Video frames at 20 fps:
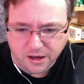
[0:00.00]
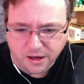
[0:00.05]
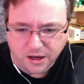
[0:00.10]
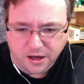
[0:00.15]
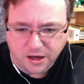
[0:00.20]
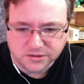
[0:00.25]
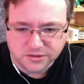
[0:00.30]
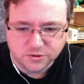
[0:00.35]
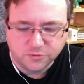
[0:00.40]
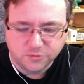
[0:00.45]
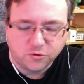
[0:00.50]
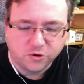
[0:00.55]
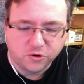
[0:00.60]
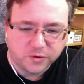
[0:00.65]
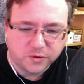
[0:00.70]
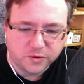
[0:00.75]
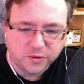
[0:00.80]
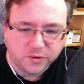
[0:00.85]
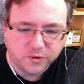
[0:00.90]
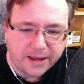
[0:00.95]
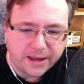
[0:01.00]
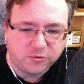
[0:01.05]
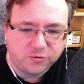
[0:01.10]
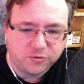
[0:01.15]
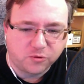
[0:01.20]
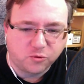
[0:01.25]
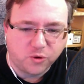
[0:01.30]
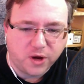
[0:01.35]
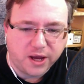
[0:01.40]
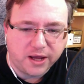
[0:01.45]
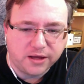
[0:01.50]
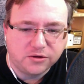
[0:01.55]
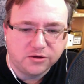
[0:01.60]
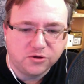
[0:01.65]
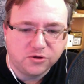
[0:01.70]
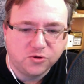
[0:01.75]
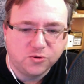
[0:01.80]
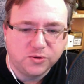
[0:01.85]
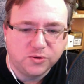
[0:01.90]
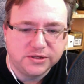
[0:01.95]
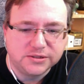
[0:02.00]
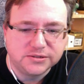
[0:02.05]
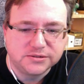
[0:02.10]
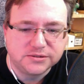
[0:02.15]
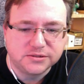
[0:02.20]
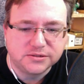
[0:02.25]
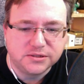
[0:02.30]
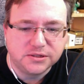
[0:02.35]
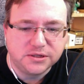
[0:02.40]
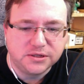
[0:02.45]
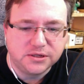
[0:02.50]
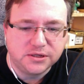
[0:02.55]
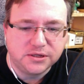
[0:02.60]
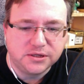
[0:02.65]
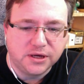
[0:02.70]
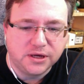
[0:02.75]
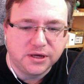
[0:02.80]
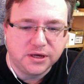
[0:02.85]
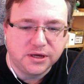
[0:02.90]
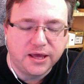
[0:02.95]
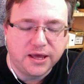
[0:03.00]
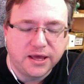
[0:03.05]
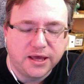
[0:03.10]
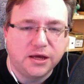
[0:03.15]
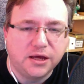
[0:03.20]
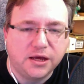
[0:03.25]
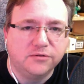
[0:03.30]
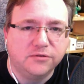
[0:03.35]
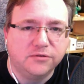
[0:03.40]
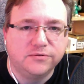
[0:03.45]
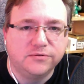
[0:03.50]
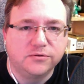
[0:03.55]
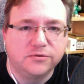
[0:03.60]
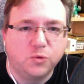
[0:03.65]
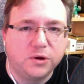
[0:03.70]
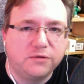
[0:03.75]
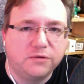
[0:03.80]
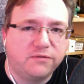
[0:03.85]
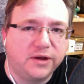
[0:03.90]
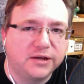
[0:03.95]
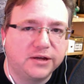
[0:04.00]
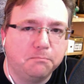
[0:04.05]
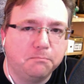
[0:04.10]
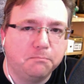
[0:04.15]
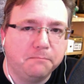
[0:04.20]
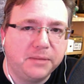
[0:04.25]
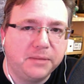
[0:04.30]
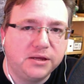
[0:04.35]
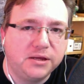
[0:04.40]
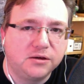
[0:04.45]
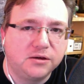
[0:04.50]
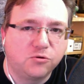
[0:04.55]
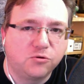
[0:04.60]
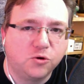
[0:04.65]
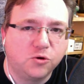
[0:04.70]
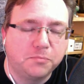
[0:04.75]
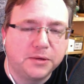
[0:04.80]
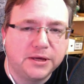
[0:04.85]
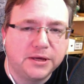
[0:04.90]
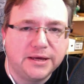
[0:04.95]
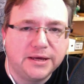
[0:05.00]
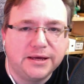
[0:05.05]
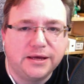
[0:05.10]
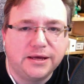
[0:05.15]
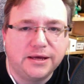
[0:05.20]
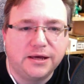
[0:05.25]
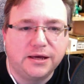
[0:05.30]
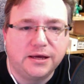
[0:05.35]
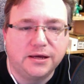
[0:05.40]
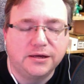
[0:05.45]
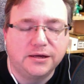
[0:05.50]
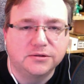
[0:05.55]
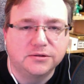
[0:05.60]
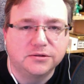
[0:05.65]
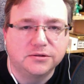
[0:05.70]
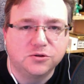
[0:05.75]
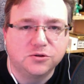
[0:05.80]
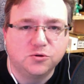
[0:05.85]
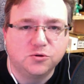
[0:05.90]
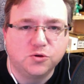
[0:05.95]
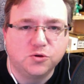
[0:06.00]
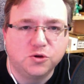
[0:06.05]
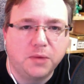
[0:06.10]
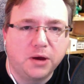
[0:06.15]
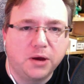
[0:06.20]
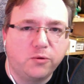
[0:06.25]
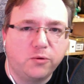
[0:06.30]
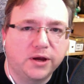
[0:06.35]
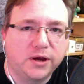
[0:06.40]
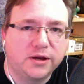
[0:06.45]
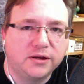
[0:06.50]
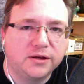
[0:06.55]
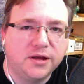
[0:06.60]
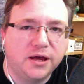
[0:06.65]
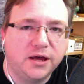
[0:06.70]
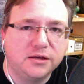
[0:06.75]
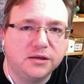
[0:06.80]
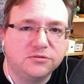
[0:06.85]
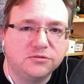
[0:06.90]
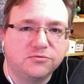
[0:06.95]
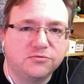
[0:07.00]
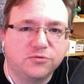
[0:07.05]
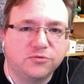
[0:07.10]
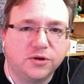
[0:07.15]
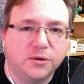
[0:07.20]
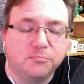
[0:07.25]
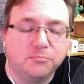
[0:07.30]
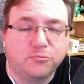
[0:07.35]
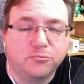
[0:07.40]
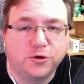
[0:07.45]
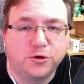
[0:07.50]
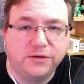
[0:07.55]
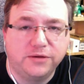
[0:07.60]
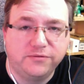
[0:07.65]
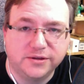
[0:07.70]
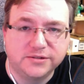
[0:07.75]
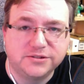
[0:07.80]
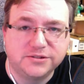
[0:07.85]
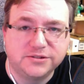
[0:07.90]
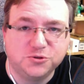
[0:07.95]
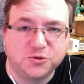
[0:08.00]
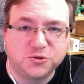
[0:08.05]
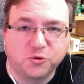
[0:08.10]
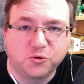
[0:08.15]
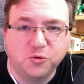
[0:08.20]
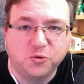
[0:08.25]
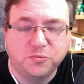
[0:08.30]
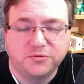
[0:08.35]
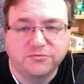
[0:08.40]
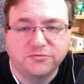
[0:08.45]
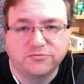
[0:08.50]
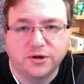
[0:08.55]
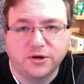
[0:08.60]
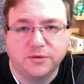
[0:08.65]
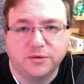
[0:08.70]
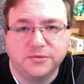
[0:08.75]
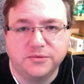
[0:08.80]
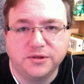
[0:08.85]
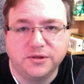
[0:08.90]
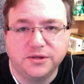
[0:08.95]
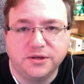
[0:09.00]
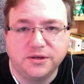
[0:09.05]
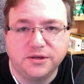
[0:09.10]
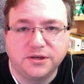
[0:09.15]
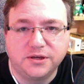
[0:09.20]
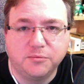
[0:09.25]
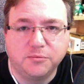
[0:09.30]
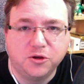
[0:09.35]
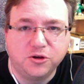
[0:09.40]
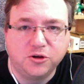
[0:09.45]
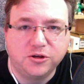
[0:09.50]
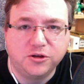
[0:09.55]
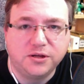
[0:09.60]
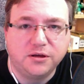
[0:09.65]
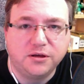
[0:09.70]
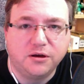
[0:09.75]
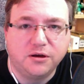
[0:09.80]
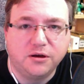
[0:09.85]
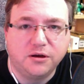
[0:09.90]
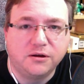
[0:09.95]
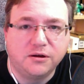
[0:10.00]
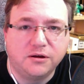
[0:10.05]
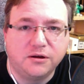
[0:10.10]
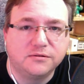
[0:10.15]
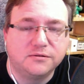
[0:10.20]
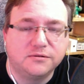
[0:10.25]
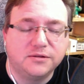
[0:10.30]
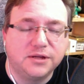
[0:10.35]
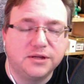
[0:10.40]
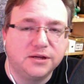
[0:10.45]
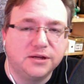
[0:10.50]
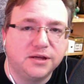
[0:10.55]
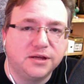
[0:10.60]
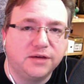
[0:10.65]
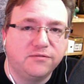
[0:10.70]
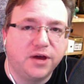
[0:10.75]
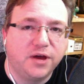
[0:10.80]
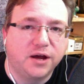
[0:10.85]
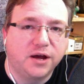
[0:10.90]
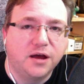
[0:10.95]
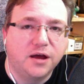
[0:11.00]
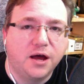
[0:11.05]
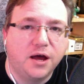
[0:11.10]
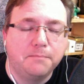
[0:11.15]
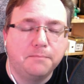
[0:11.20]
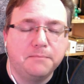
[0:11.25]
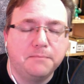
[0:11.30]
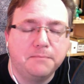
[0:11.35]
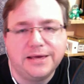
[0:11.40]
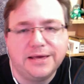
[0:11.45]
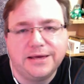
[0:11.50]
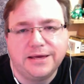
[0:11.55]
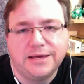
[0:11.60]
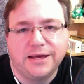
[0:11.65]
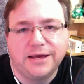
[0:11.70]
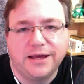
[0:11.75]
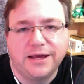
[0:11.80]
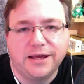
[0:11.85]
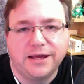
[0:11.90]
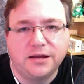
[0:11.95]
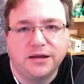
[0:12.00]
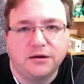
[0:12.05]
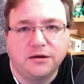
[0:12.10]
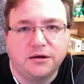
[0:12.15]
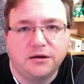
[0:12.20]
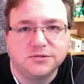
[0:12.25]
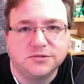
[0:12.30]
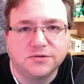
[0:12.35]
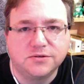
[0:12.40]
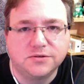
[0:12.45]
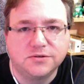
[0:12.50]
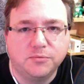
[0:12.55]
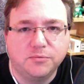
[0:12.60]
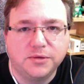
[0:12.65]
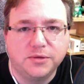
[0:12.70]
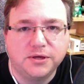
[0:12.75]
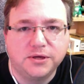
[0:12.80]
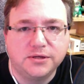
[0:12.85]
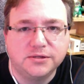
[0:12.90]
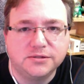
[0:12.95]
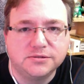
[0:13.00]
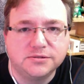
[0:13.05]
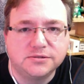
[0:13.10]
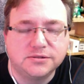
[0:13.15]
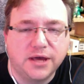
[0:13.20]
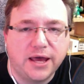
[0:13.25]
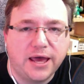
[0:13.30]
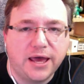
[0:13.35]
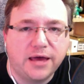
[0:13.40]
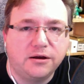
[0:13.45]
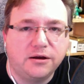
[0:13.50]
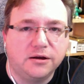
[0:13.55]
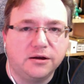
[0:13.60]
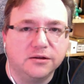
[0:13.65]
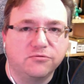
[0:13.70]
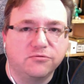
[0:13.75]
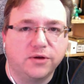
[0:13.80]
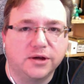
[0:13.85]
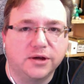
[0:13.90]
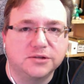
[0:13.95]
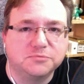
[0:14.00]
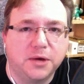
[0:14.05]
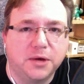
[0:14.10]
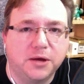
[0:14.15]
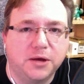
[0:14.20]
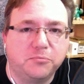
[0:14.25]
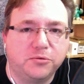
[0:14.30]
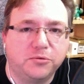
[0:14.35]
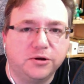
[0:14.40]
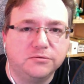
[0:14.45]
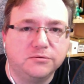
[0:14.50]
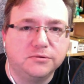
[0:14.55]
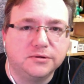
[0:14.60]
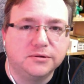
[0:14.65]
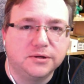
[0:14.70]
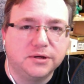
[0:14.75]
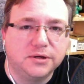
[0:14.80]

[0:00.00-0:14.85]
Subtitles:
Also, of course, we got Patrick Ryan, who is the head of Reflect Media Group, who you might recognize from previous user groups, from the community on DNNDev.com, and also from his add-ons for XMod Pro.